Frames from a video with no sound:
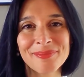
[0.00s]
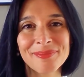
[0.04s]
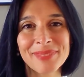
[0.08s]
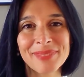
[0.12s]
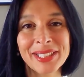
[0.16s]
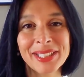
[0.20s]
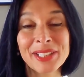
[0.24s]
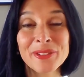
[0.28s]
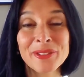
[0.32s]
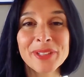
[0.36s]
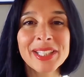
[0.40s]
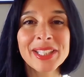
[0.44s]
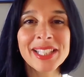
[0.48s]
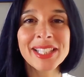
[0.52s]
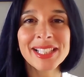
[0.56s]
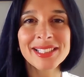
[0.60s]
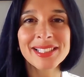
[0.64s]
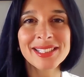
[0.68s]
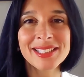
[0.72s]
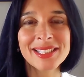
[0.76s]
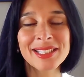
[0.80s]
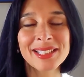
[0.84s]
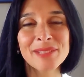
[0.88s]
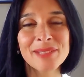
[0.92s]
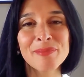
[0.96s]

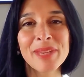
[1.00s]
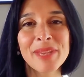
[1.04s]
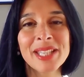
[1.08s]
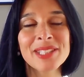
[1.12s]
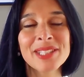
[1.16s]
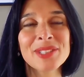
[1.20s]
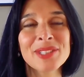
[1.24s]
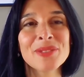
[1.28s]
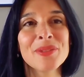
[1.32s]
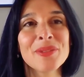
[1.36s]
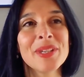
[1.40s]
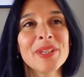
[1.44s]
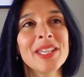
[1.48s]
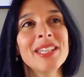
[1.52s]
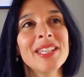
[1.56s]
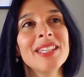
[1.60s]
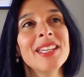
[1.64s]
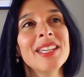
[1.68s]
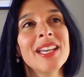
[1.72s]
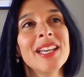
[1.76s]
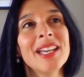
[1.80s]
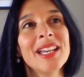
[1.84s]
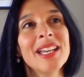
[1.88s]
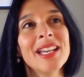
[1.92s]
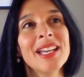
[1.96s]
ingredients in the best
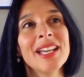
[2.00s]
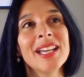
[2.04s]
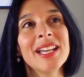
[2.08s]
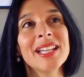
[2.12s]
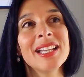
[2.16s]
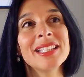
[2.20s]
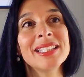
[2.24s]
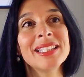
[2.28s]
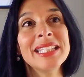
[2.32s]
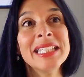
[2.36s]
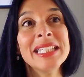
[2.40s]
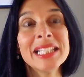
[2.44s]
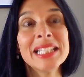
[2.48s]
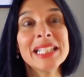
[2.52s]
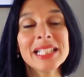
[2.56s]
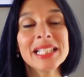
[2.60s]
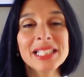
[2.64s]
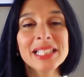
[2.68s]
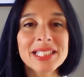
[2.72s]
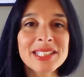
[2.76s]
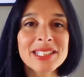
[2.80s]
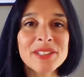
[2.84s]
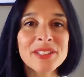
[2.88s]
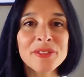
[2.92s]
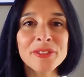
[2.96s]
way, the
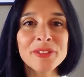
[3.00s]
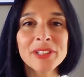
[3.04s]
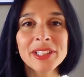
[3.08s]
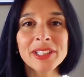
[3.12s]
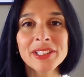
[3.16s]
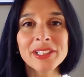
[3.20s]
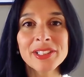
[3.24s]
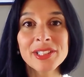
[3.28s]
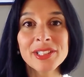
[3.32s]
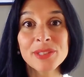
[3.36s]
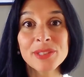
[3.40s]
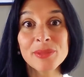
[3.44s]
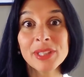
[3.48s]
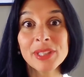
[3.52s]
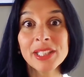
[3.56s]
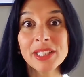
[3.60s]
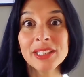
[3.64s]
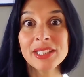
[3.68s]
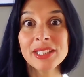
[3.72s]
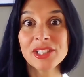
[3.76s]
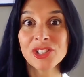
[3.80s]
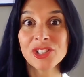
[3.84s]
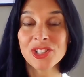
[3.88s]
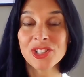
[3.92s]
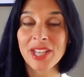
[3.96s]
inclusive leader is
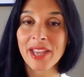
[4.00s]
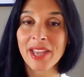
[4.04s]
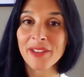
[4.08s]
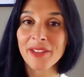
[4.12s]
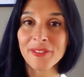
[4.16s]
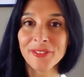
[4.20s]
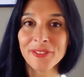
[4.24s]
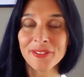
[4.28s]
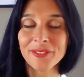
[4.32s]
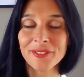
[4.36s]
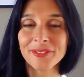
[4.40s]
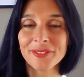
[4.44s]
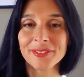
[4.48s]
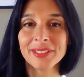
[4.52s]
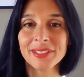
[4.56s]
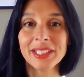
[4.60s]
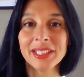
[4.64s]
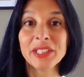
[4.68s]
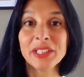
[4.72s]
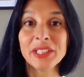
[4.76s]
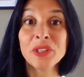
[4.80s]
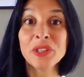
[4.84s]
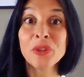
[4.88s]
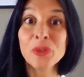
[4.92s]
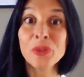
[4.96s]
really the chef,
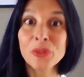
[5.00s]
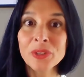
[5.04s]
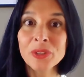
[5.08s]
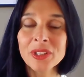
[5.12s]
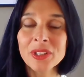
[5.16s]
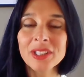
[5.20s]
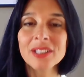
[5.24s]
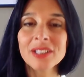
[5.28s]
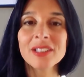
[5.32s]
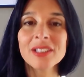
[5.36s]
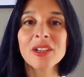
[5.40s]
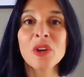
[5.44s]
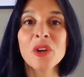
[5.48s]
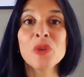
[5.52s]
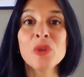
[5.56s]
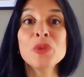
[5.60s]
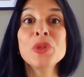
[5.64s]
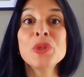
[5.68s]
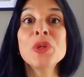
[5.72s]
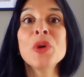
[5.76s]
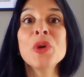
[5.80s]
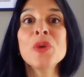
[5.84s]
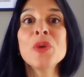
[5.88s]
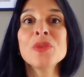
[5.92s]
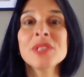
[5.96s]
the cook, who
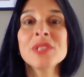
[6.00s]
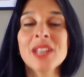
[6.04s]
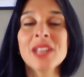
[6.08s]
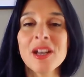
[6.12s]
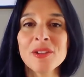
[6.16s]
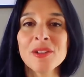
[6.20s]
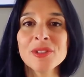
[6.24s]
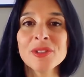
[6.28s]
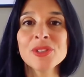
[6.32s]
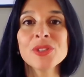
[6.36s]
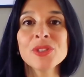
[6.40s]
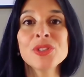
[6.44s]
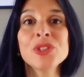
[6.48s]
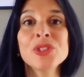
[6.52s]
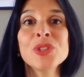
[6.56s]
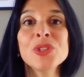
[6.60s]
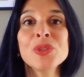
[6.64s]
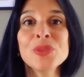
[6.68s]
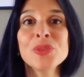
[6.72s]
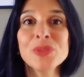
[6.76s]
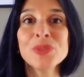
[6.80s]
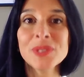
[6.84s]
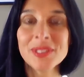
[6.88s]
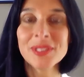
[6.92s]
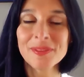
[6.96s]
knows how to
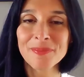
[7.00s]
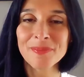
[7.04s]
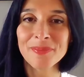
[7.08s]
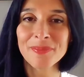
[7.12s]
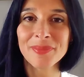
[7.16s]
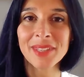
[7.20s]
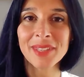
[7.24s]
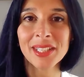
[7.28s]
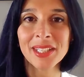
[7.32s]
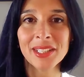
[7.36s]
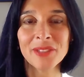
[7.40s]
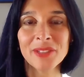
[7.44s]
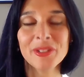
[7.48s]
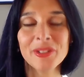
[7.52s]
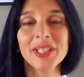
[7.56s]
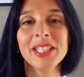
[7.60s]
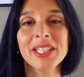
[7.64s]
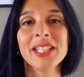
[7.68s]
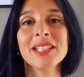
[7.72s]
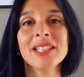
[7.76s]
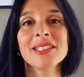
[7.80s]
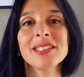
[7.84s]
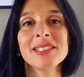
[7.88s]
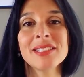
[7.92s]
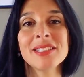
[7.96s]
choose
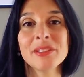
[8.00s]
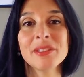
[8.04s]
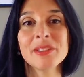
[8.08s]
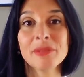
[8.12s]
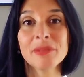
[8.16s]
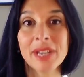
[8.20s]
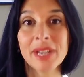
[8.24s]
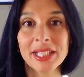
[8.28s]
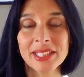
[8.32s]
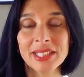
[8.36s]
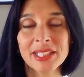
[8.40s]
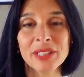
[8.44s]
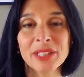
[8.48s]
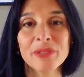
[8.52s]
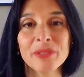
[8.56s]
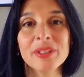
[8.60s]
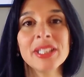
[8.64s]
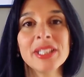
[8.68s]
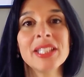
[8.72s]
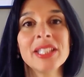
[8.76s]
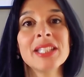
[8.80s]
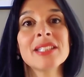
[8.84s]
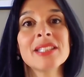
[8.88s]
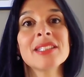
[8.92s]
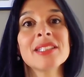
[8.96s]
the right
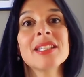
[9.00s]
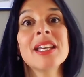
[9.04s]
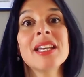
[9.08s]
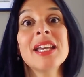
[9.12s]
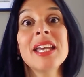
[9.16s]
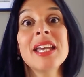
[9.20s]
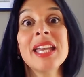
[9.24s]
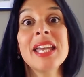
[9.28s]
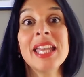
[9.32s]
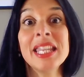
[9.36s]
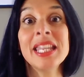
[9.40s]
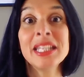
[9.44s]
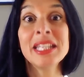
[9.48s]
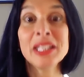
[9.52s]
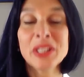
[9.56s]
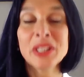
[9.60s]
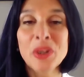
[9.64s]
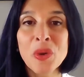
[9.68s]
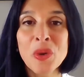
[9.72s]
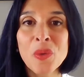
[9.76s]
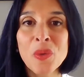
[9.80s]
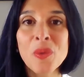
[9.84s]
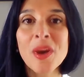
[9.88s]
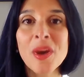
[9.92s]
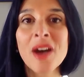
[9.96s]
ingredients, and
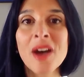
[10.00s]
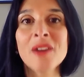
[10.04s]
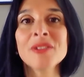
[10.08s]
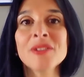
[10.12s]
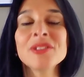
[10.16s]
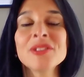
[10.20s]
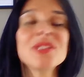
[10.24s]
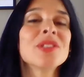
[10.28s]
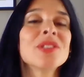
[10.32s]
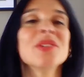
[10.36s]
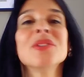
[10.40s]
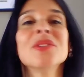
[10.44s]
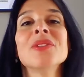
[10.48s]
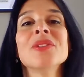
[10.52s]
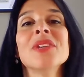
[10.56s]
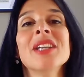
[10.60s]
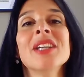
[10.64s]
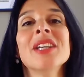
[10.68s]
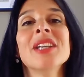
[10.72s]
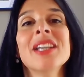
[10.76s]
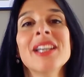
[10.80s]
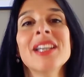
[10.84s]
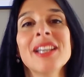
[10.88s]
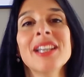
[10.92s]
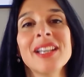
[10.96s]
know how to
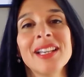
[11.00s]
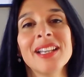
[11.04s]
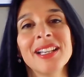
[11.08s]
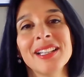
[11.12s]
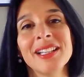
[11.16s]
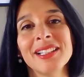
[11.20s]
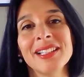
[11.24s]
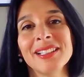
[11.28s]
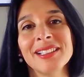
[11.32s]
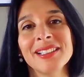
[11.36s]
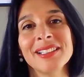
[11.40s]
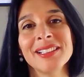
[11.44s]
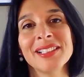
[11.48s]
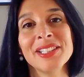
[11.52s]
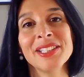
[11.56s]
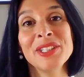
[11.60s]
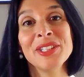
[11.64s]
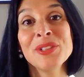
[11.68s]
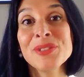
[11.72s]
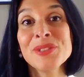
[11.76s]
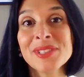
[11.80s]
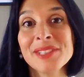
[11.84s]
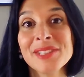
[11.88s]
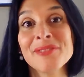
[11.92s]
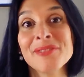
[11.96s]

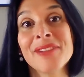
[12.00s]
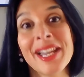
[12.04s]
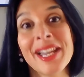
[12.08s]
use the